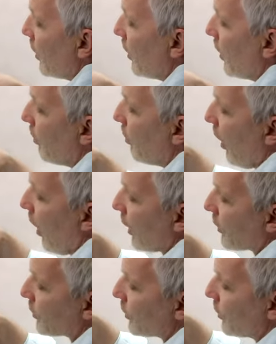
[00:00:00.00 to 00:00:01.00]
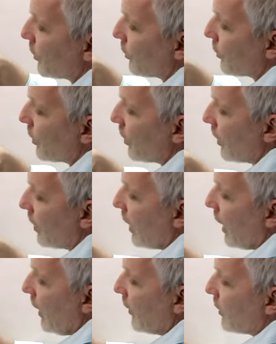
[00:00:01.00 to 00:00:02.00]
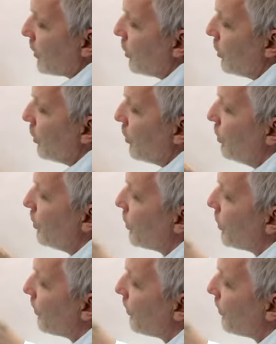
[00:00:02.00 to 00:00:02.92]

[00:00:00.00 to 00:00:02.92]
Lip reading: the boxes, and the tubes,